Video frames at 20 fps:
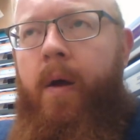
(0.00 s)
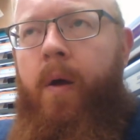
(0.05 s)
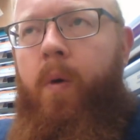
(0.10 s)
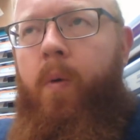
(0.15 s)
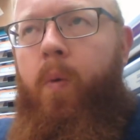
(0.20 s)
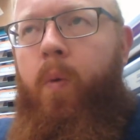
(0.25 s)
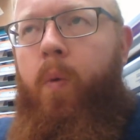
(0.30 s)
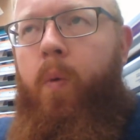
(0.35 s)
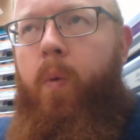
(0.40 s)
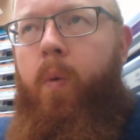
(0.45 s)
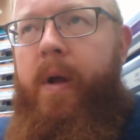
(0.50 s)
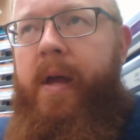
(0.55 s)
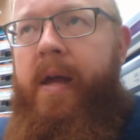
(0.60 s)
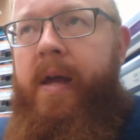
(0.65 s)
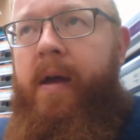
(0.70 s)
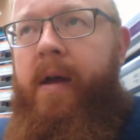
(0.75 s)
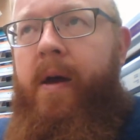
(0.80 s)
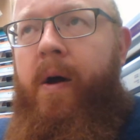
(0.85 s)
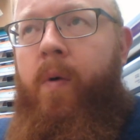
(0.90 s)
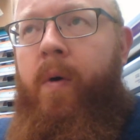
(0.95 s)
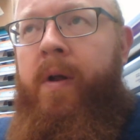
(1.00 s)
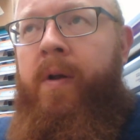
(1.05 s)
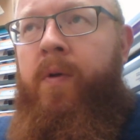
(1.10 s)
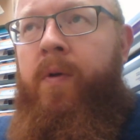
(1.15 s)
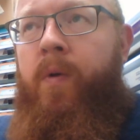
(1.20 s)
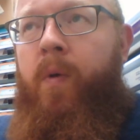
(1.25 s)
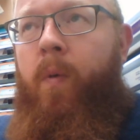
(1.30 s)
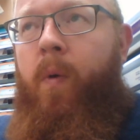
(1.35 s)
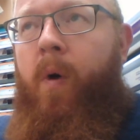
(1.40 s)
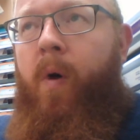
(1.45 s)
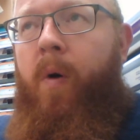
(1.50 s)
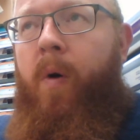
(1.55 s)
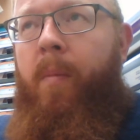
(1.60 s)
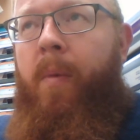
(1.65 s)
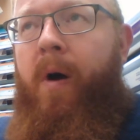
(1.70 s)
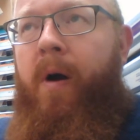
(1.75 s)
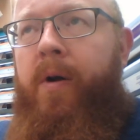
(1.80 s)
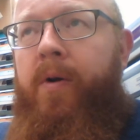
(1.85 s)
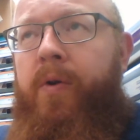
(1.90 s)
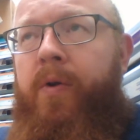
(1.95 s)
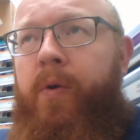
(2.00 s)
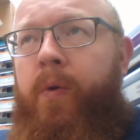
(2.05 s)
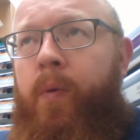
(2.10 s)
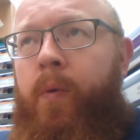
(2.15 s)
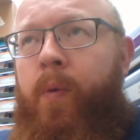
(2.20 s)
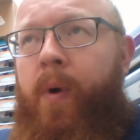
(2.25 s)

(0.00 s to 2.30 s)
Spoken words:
we go into Walmart to